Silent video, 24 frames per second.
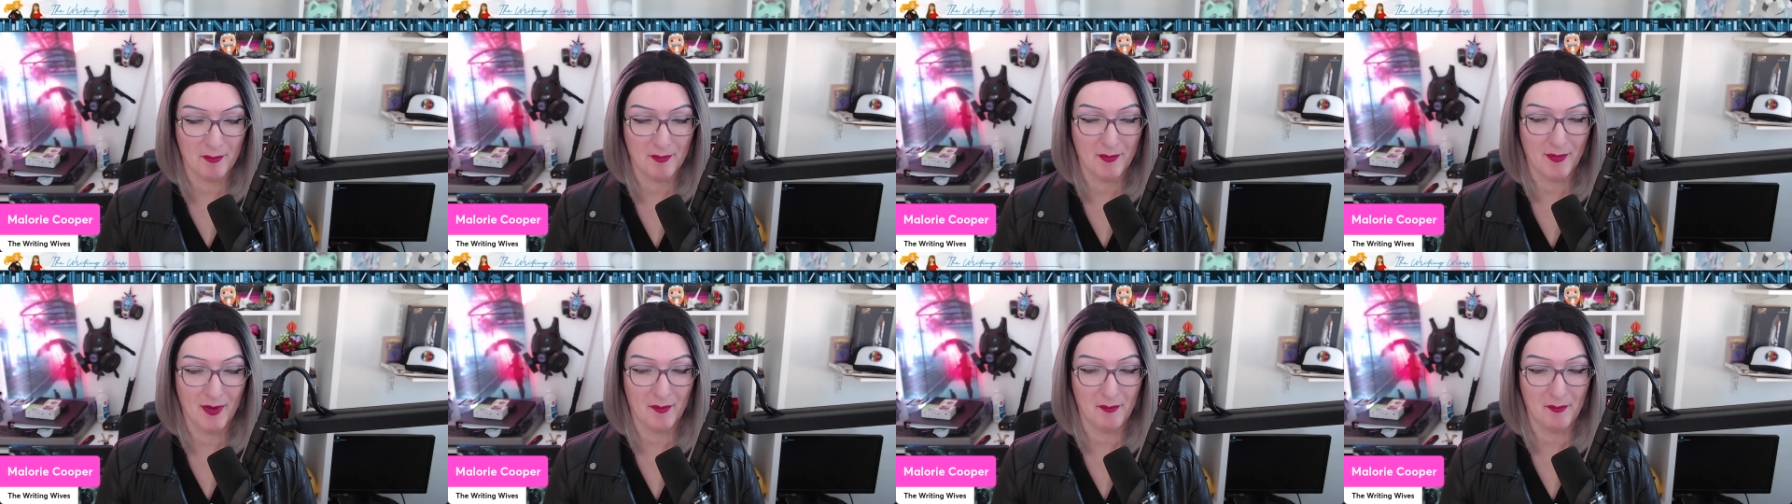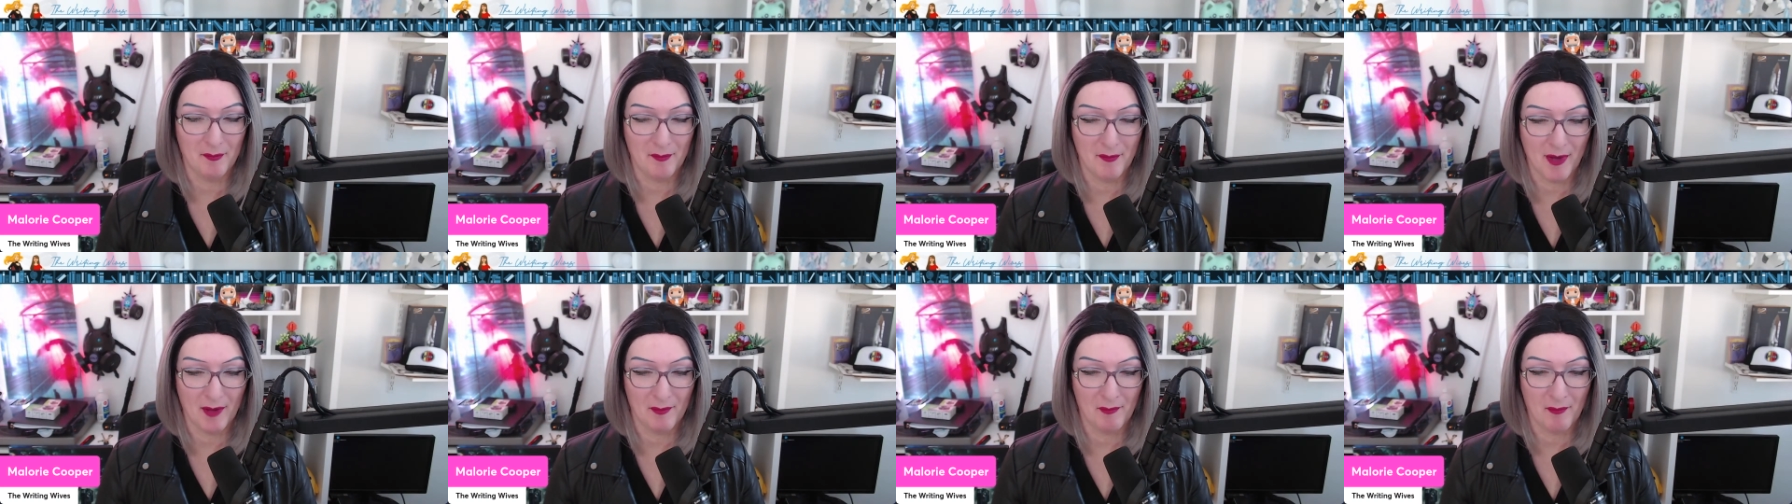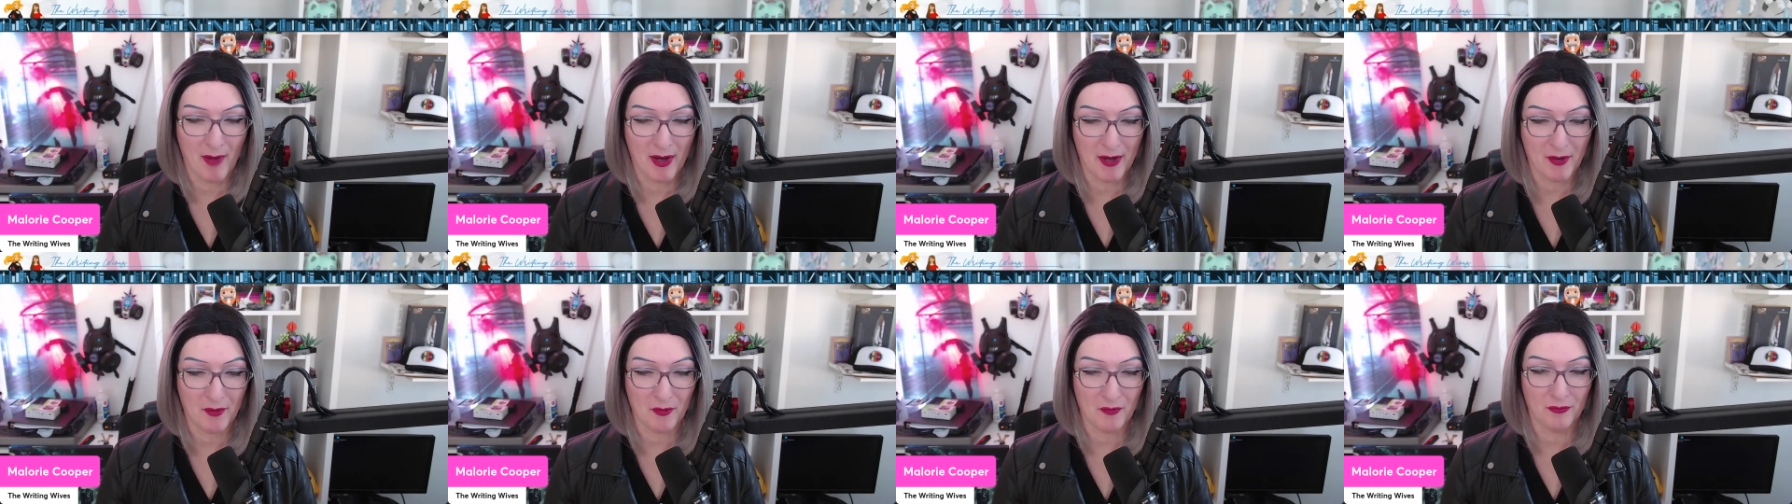a
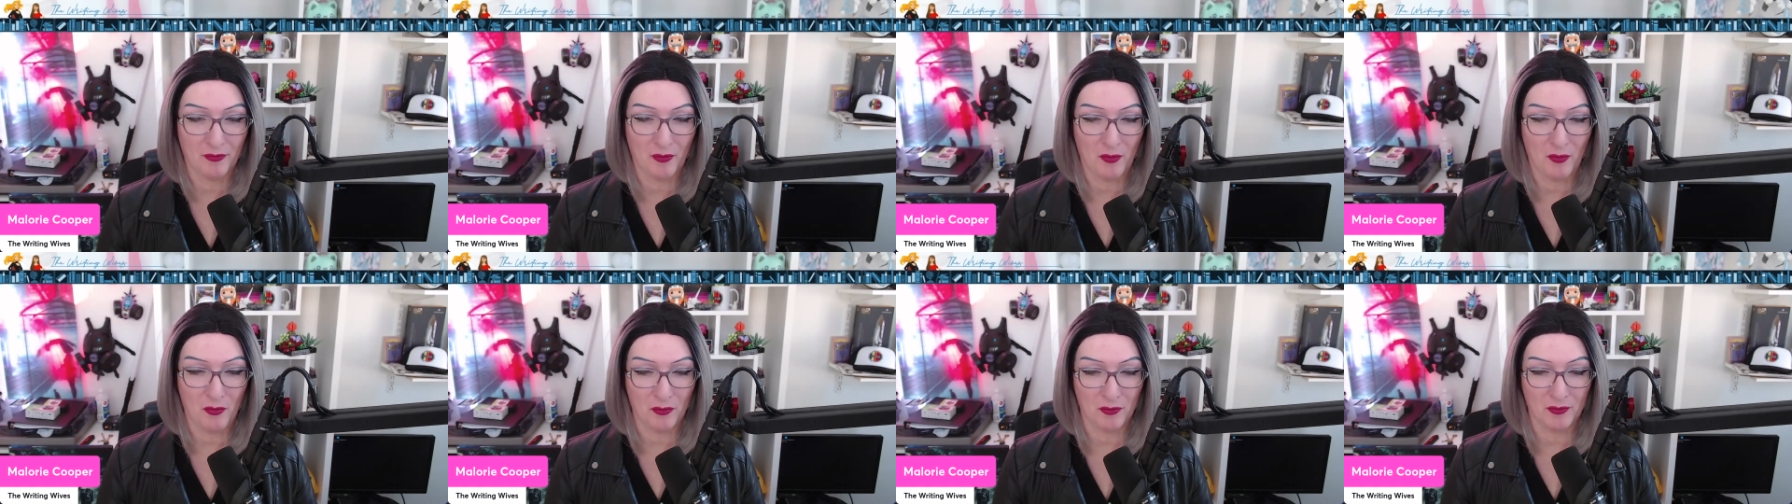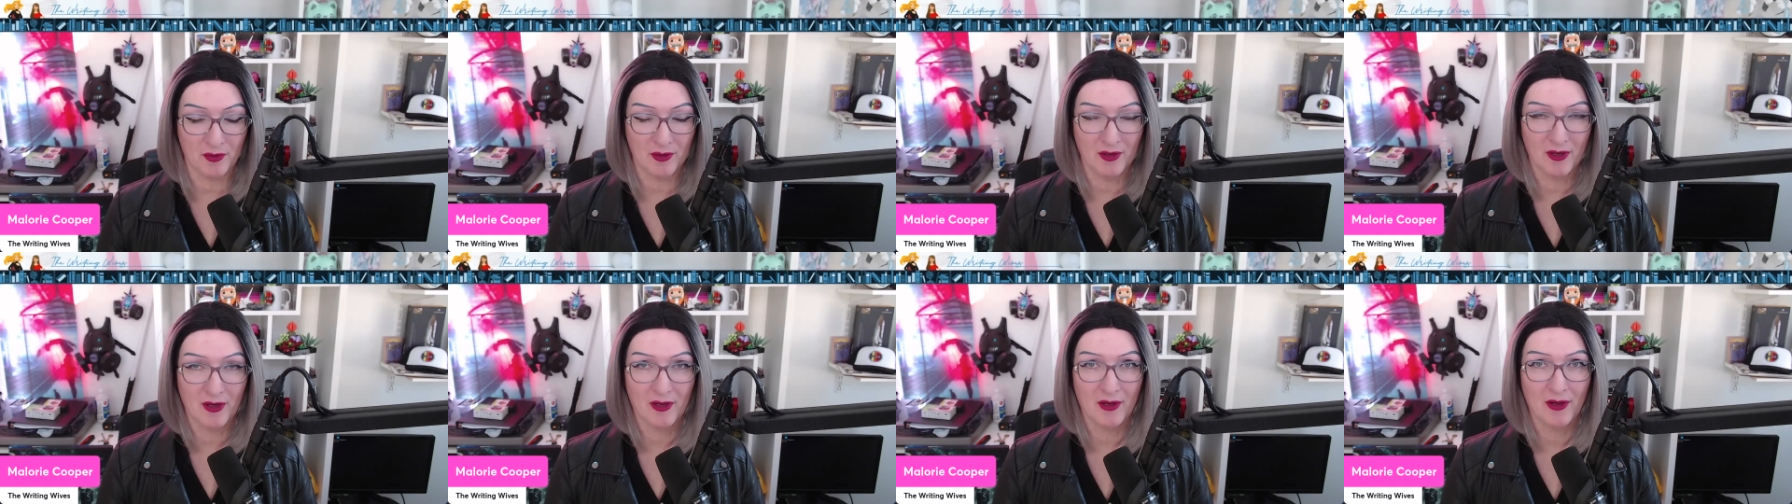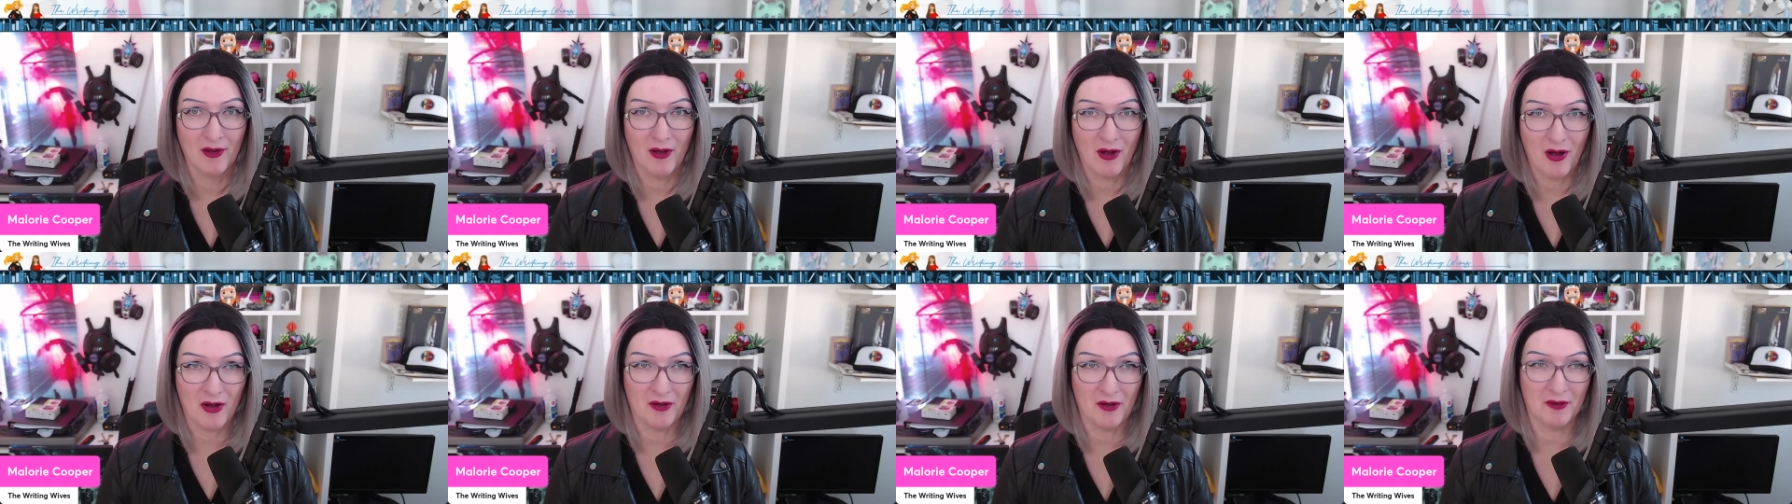microphone
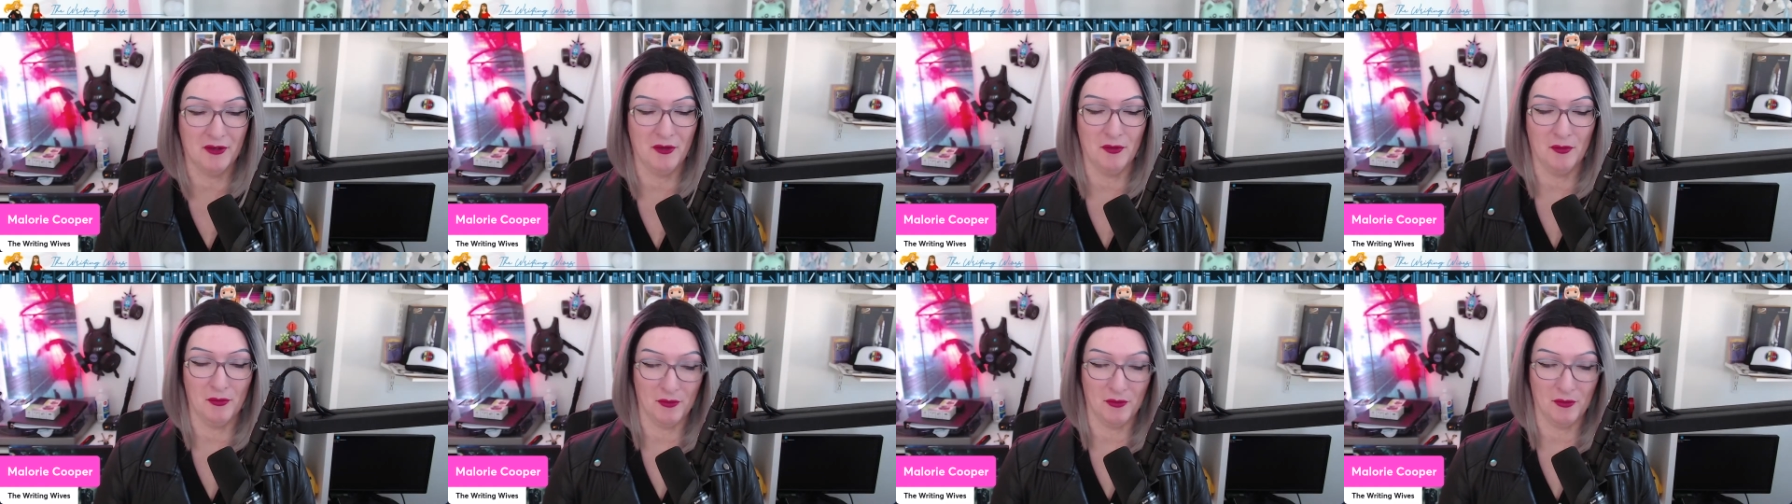audio